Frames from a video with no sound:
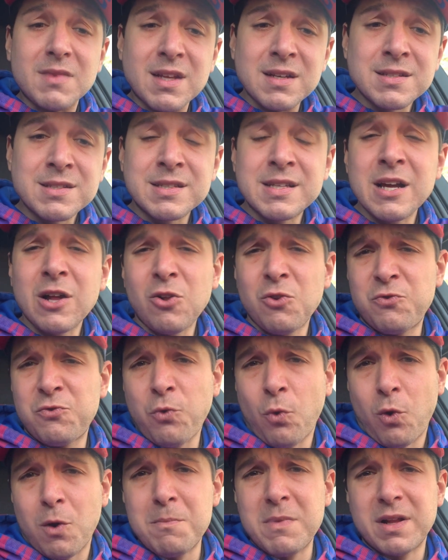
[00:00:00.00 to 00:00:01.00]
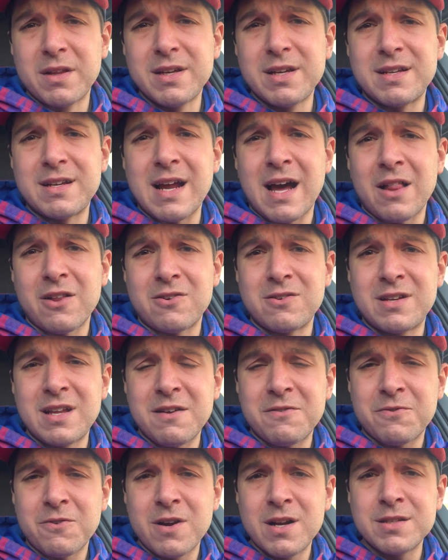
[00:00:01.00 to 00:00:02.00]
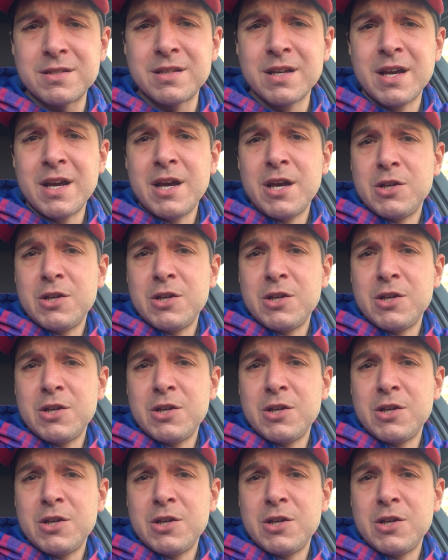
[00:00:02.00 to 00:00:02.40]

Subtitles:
Still $4 million difference.